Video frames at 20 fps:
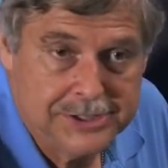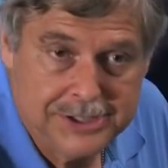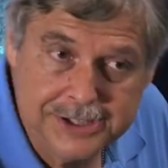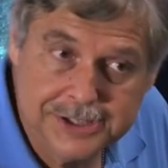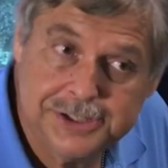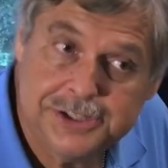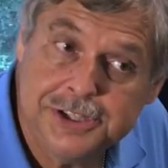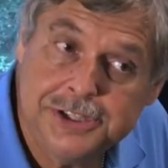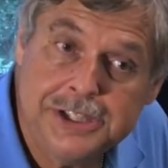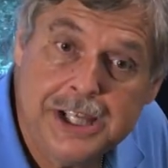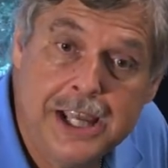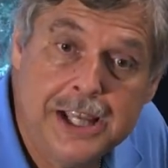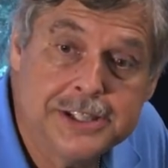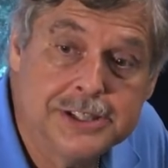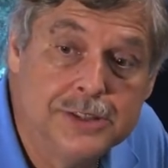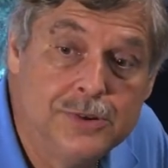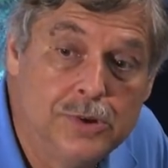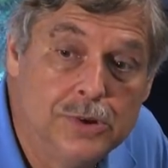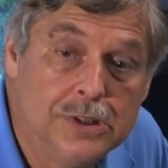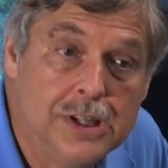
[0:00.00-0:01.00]
This just
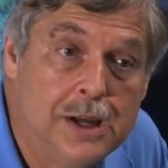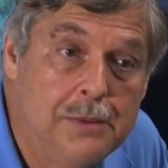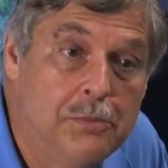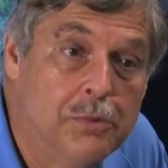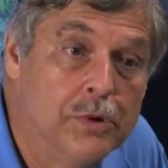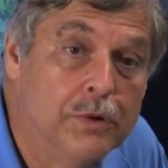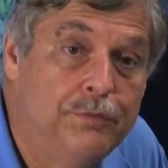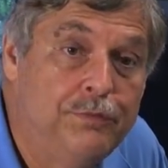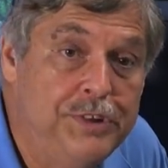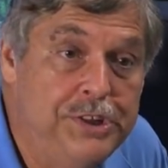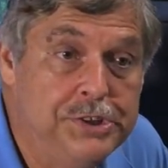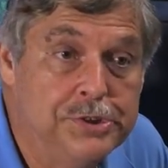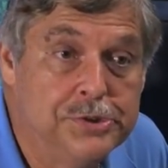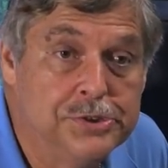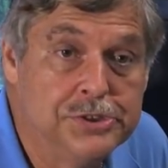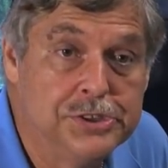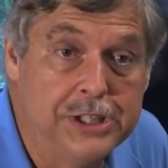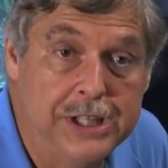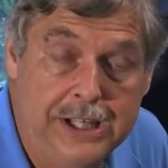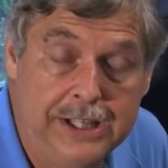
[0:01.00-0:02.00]
has a whole lot more
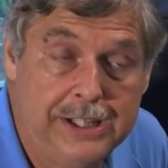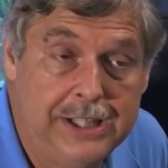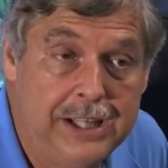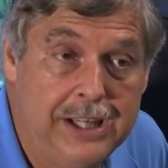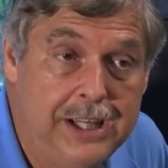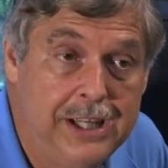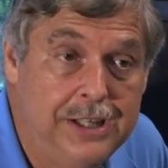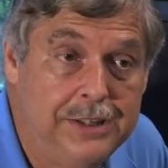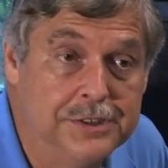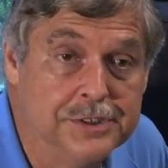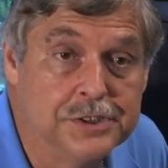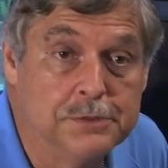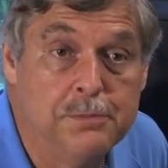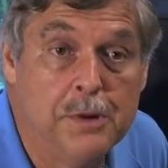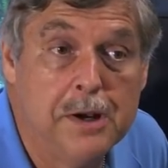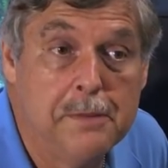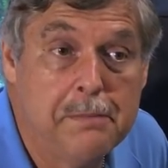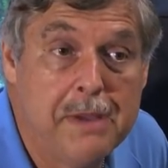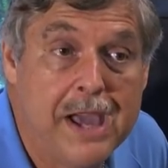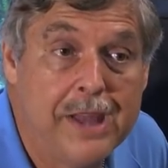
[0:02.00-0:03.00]
features, aka the
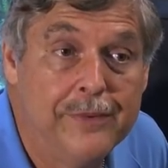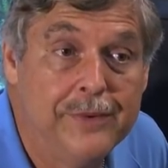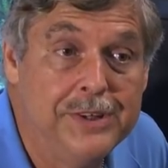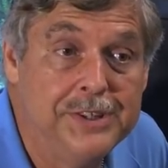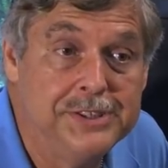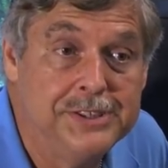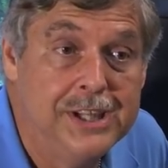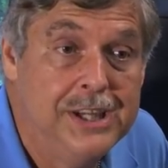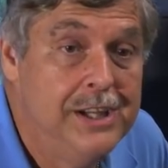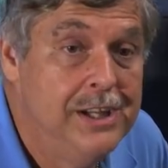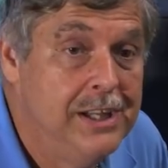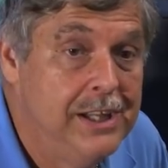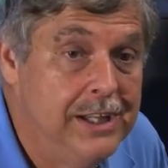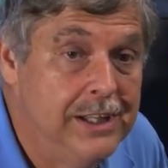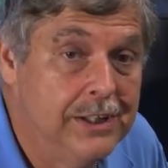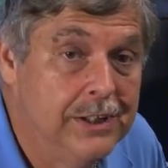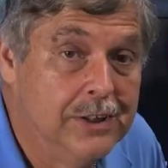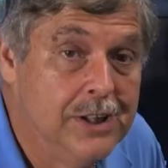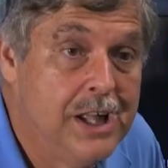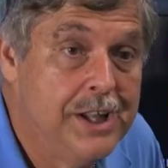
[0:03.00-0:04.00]
smart batteries
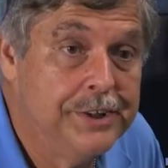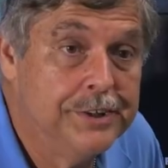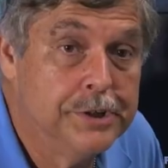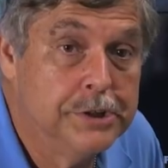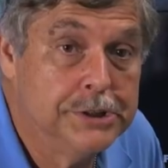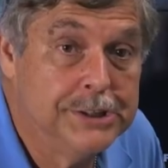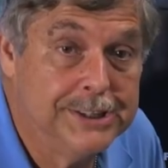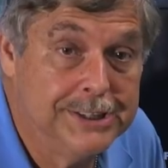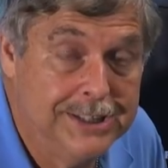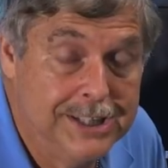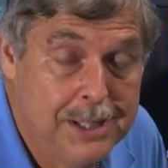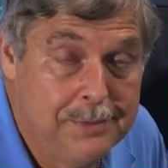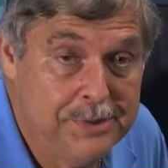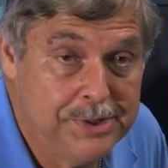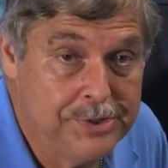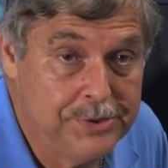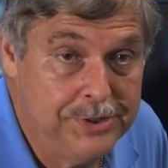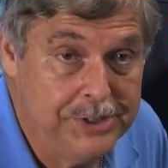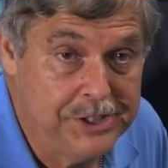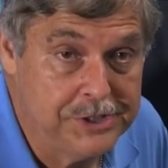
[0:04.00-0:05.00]
and a lot of the
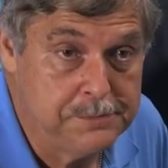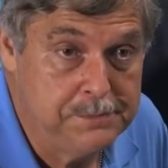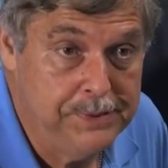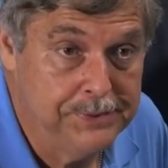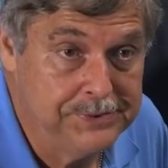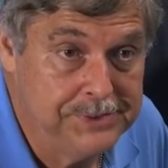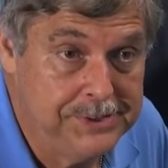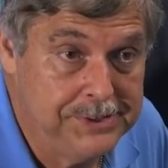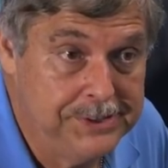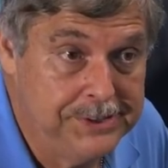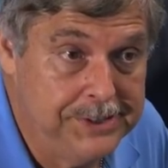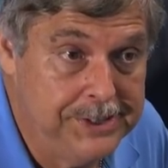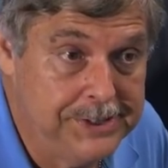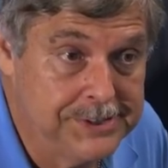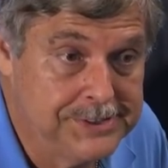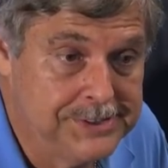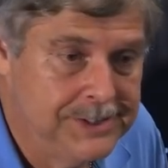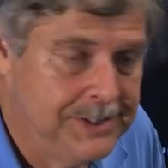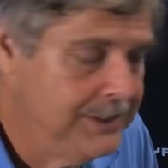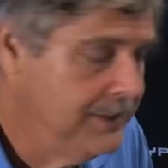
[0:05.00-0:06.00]
telemetry that's built into
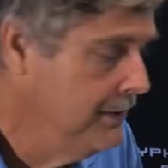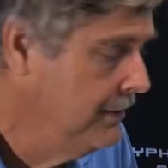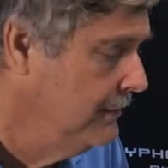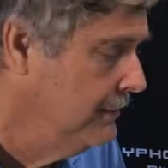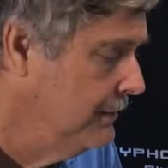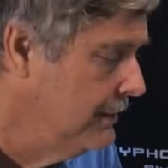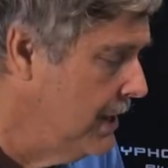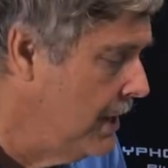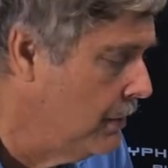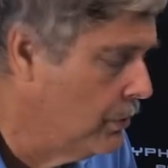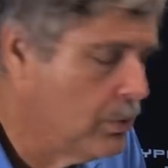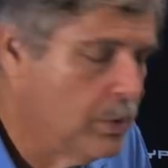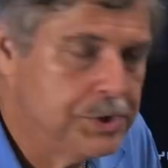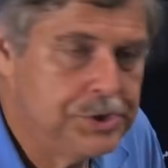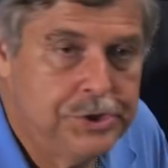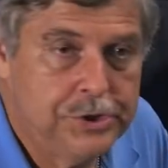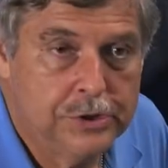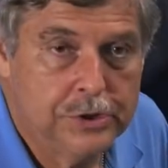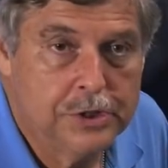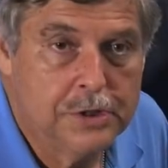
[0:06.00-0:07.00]
this. Now, of
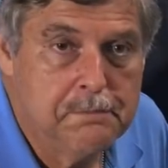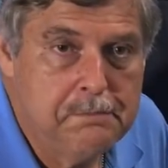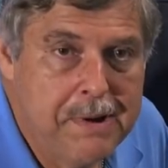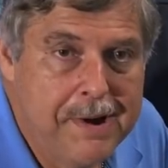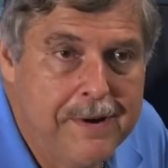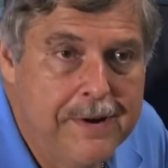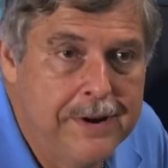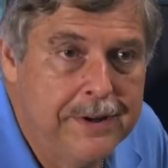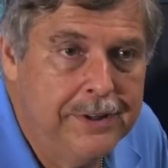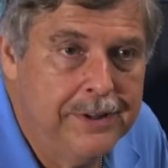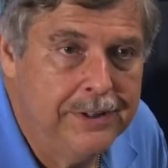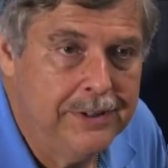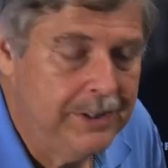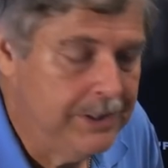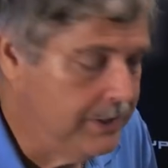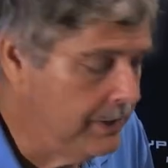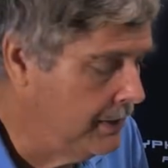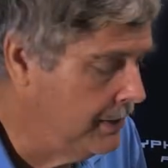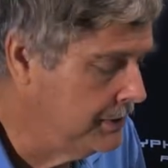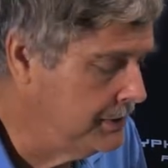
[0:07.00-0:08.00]
course, you're comparing
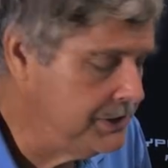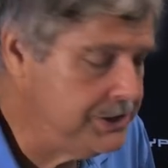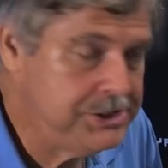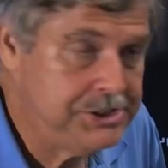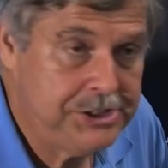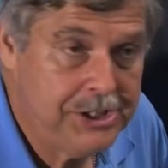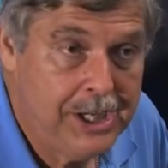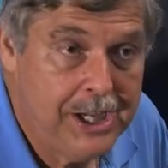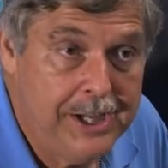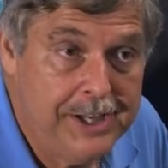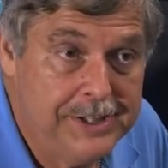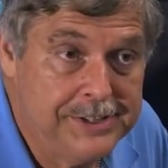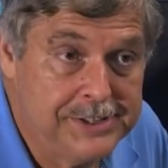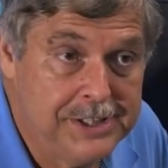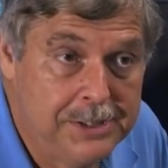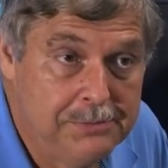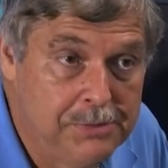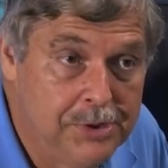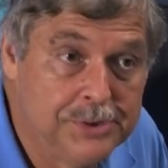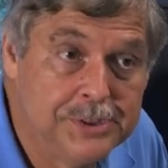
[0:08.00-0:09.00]
DJI
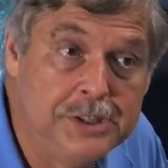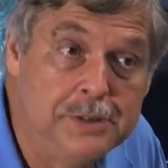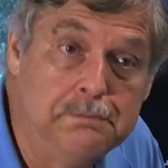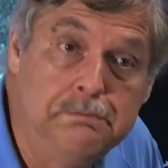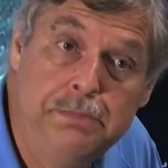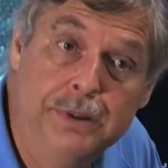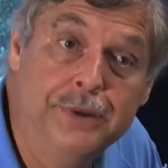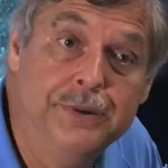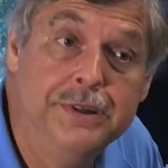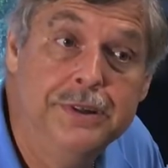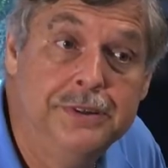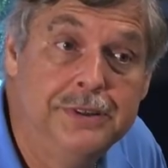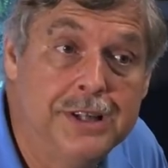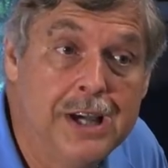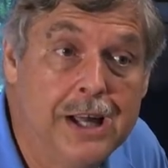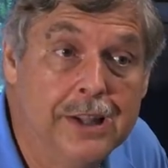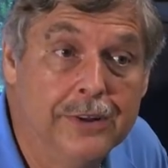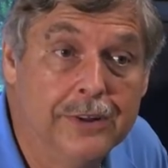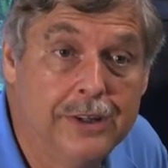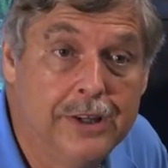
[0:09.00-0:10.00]
as a
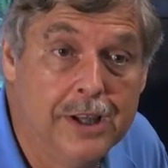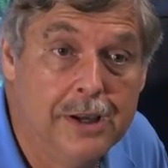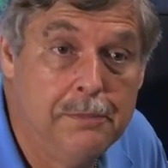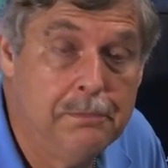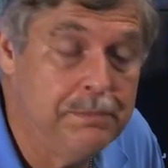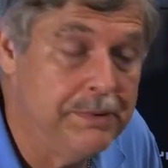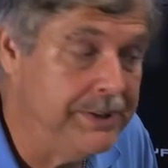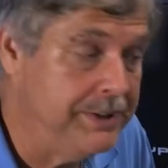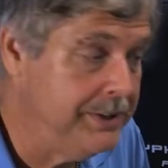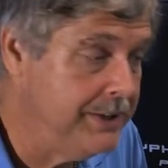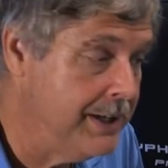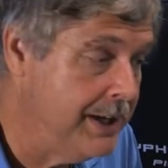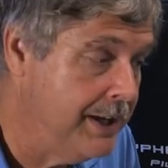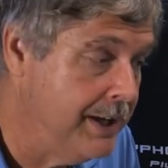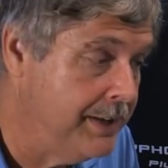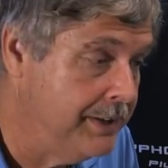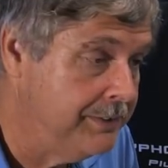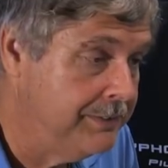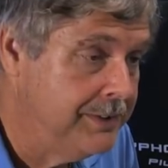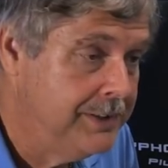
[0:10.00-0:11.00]
multi-billion-dollar company,
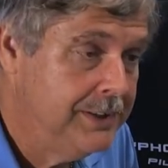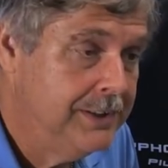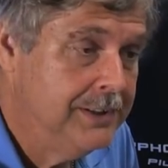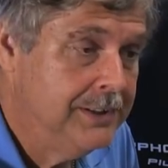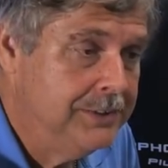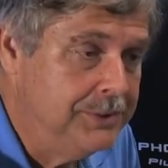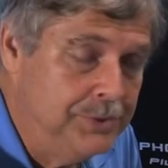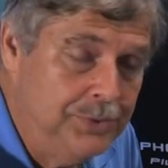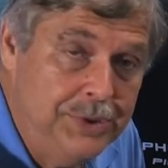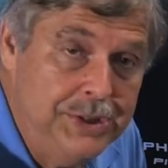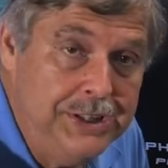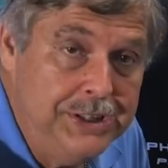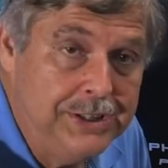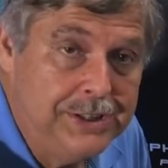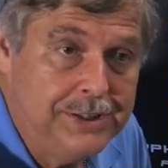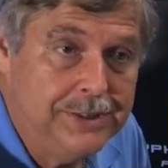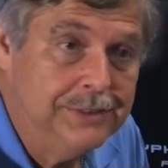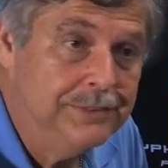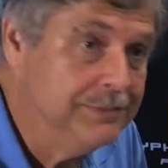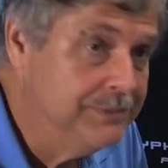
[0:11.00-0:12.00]
and
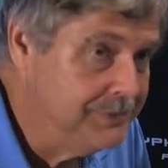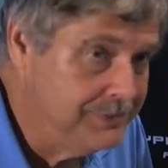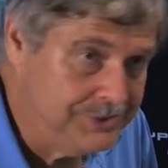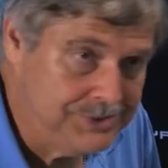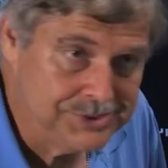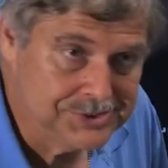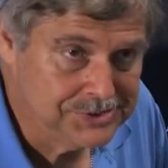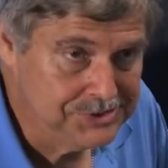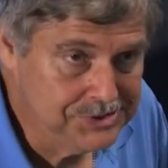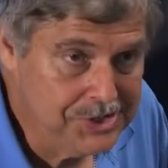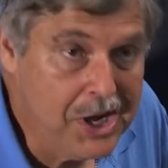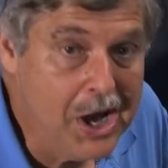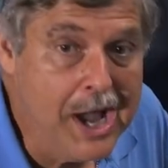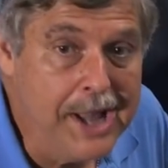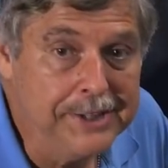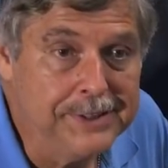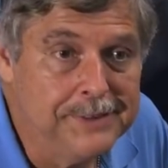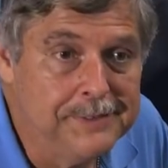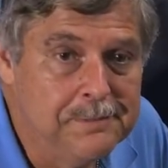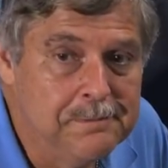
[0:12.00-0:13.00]
Yuneec is
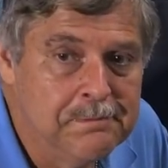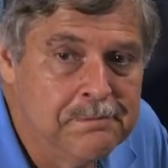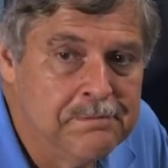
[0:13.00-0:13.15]
not.